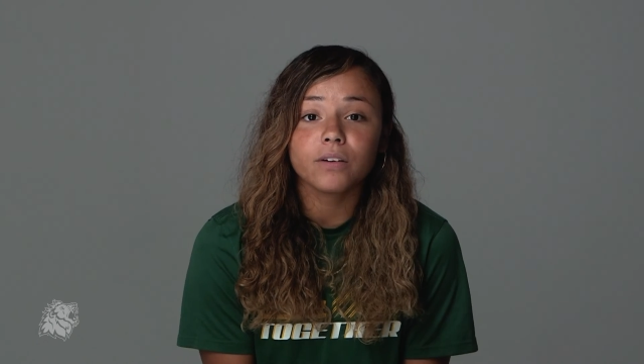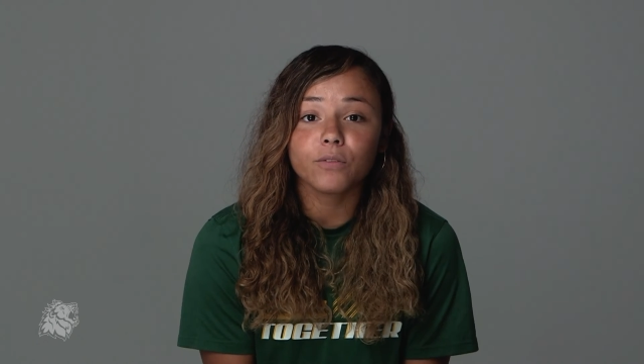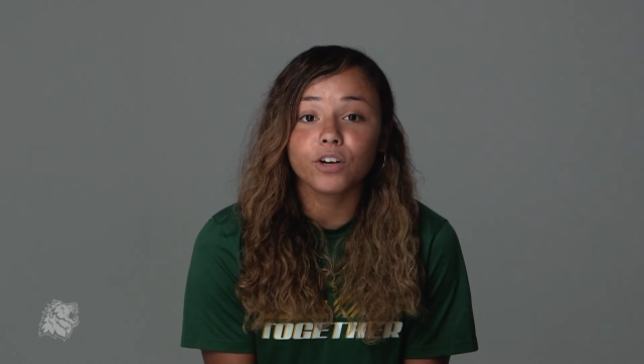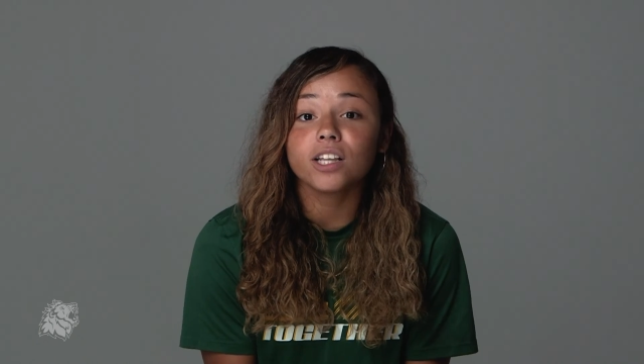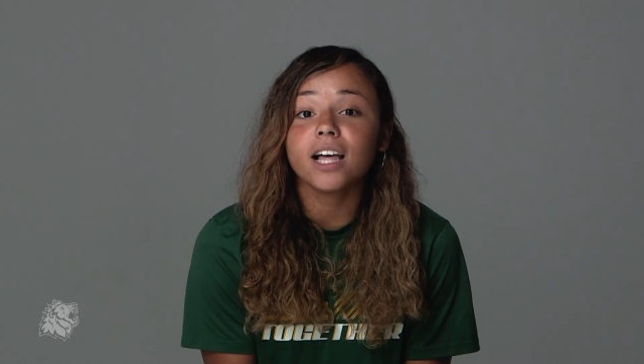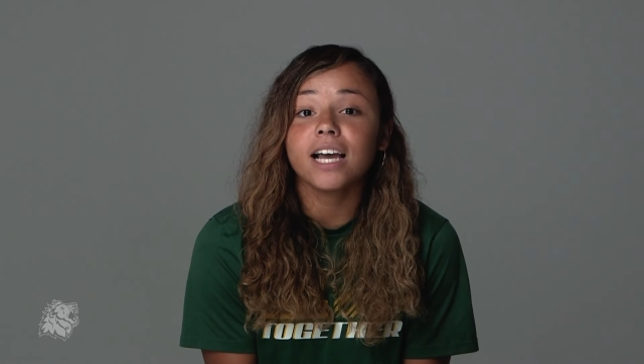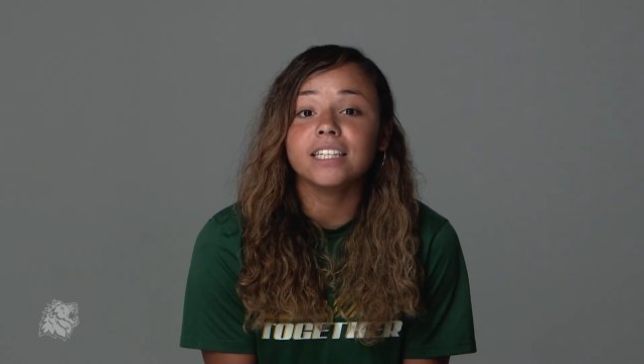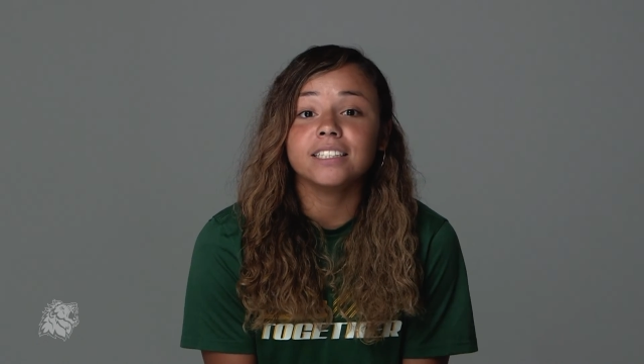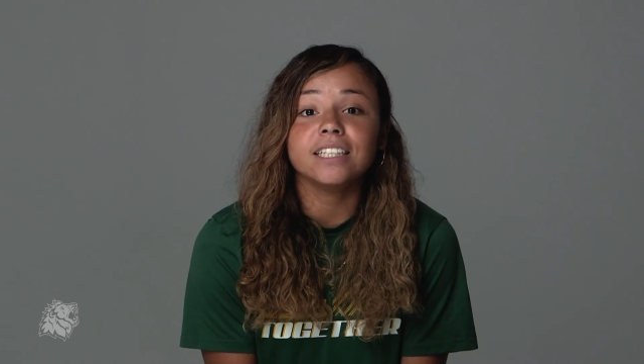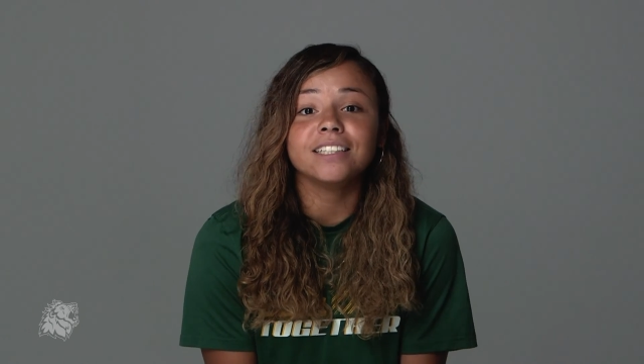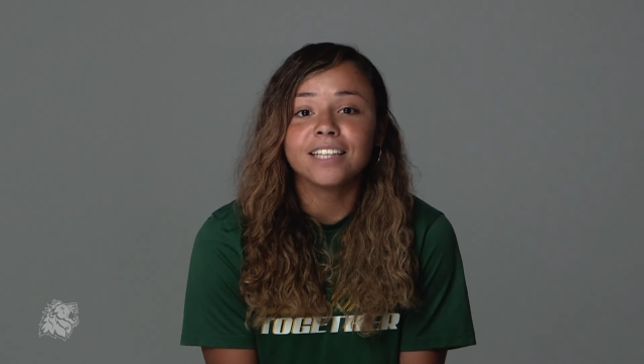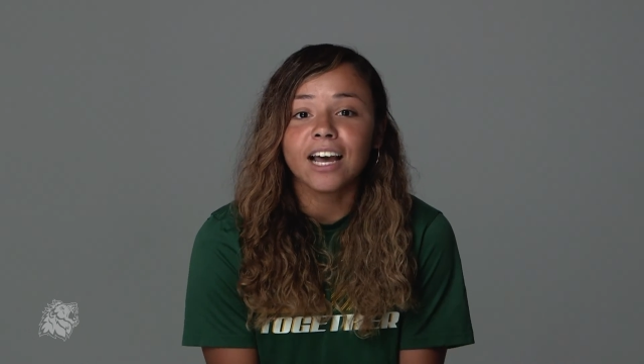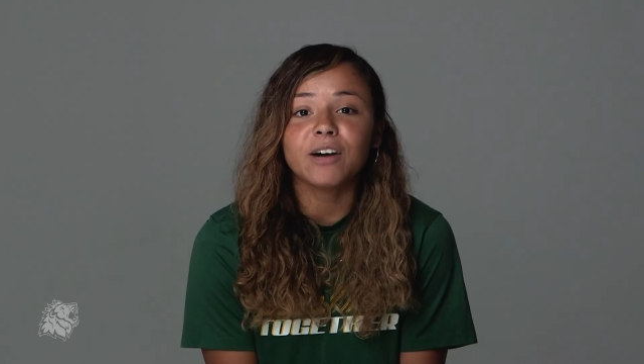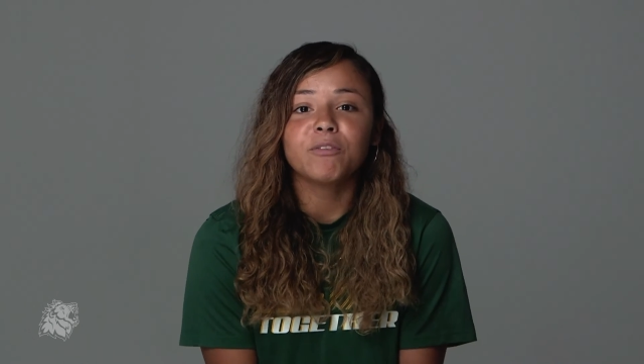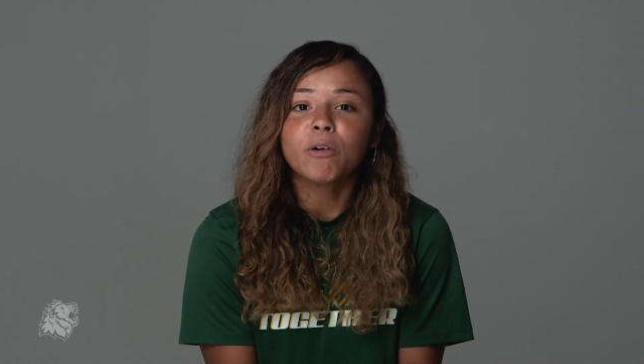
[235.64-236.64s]

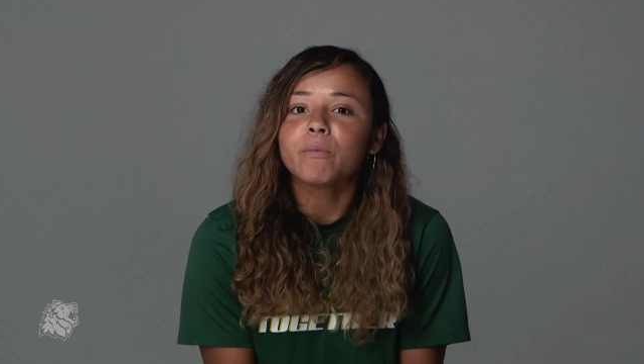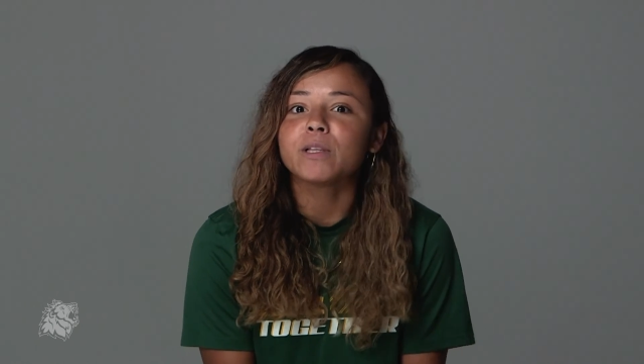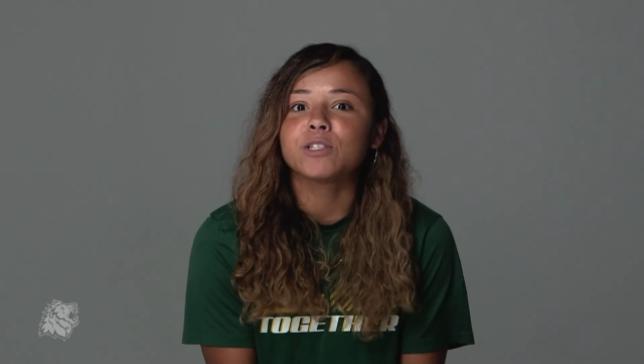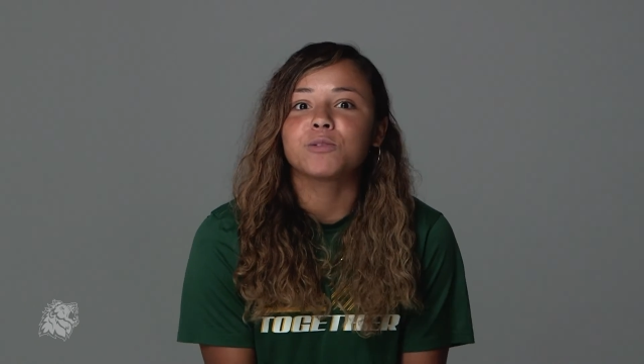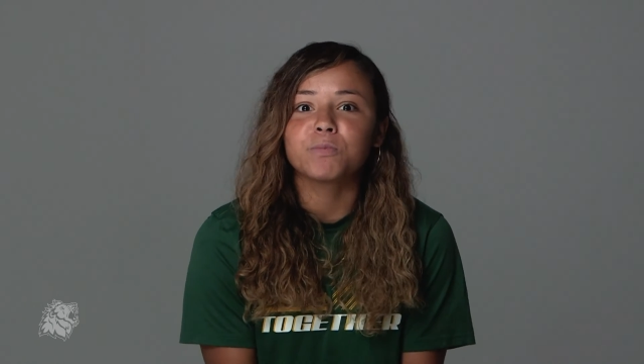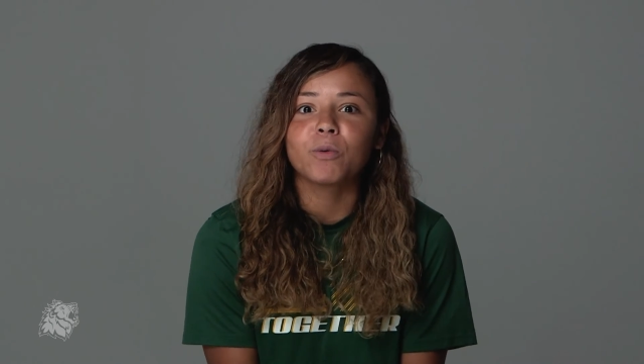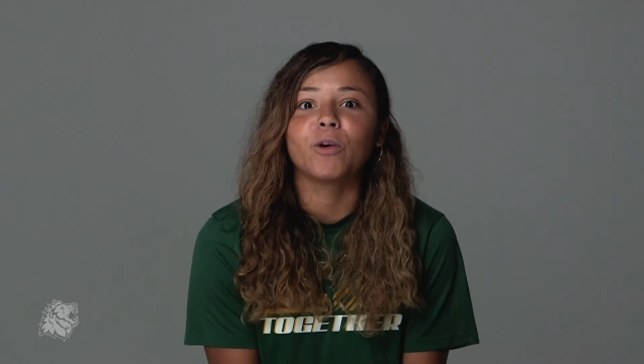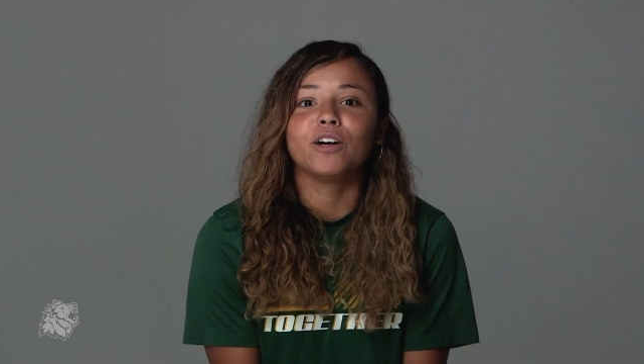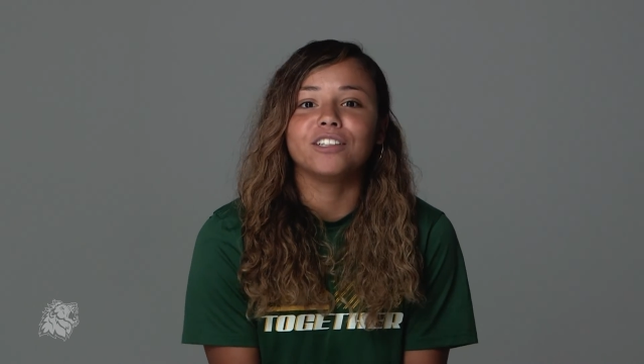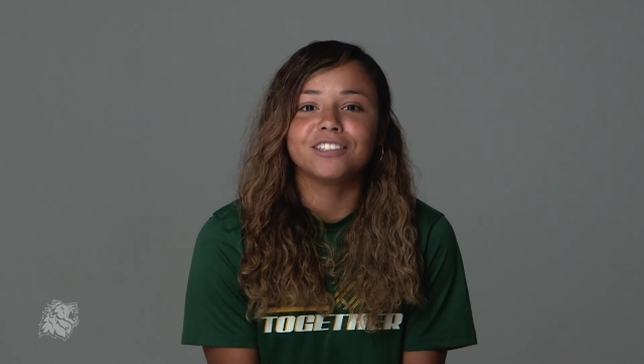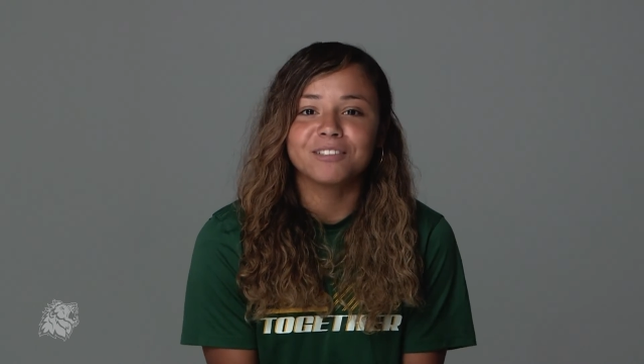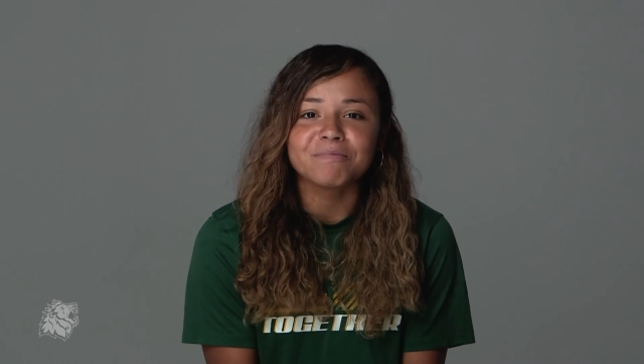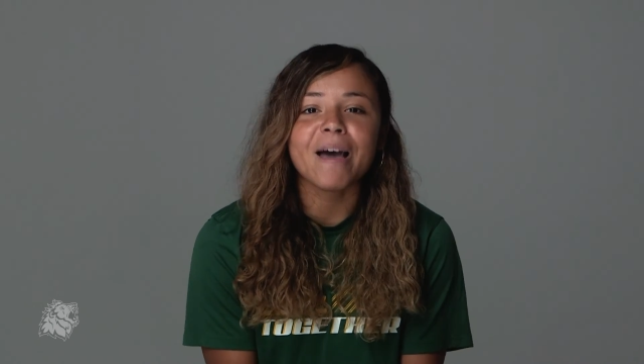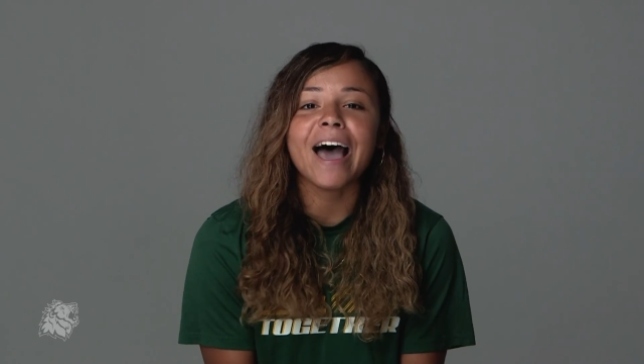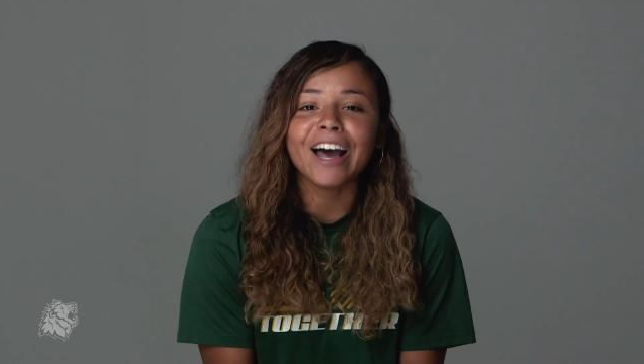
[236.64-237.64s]
realizing that women's
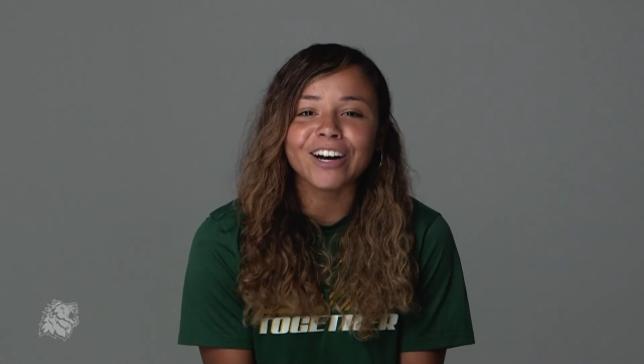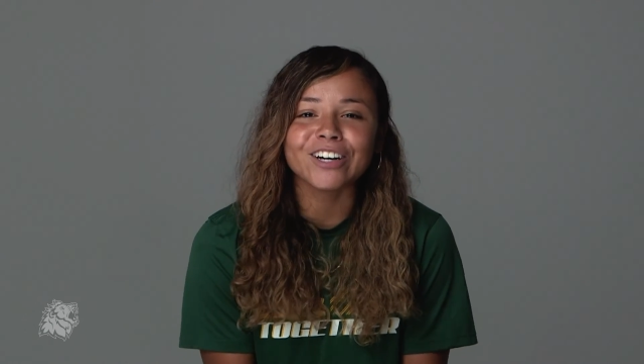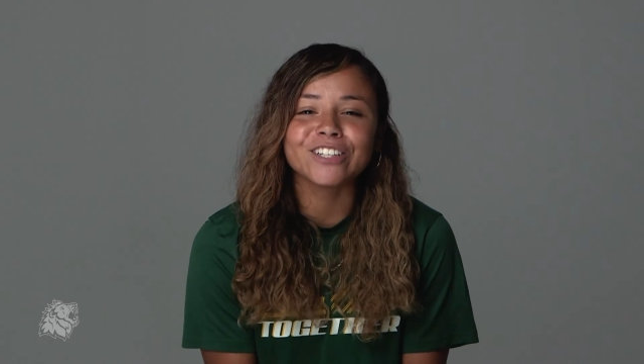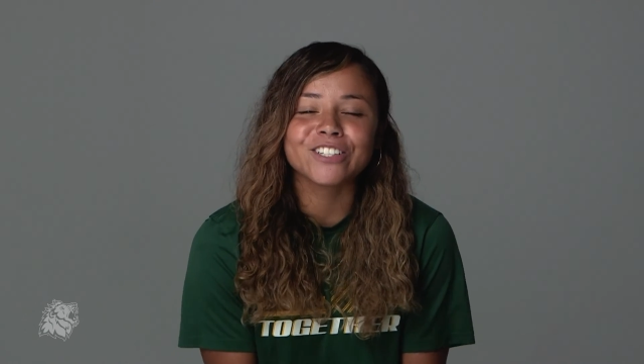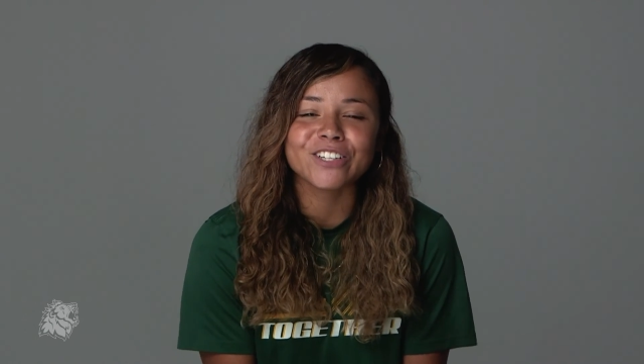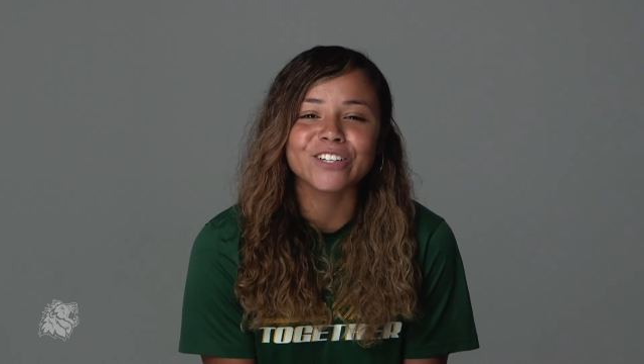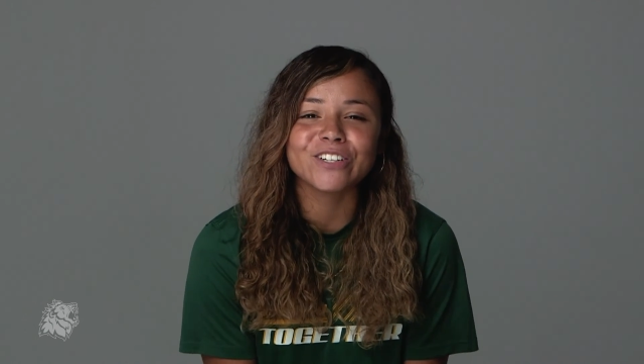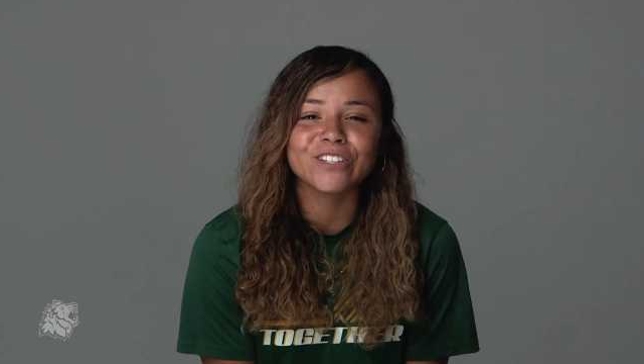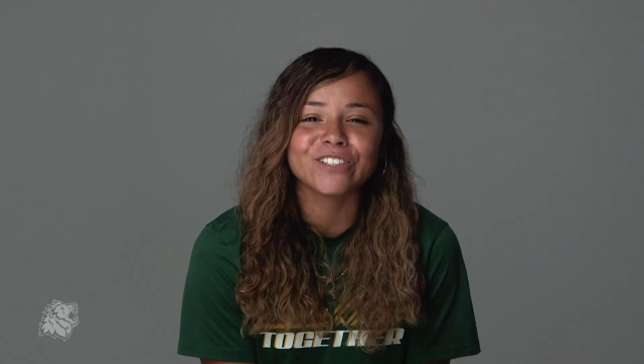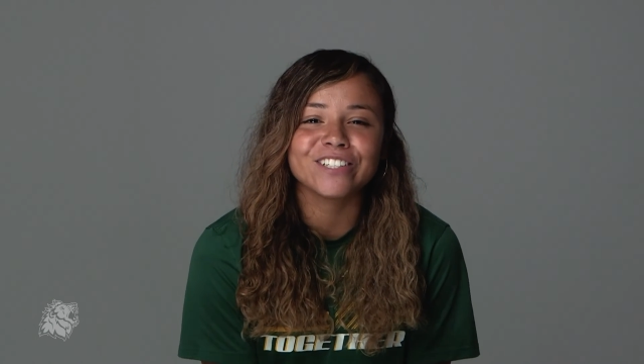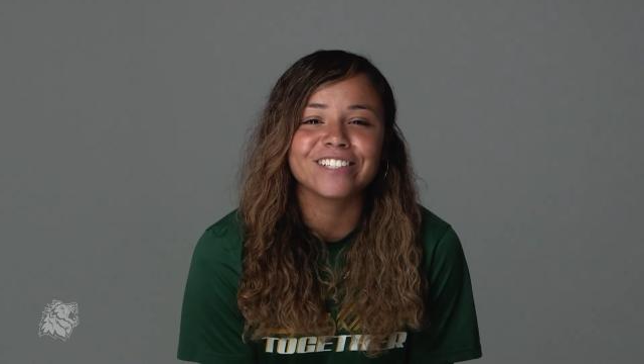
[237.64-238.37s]
sports matter too.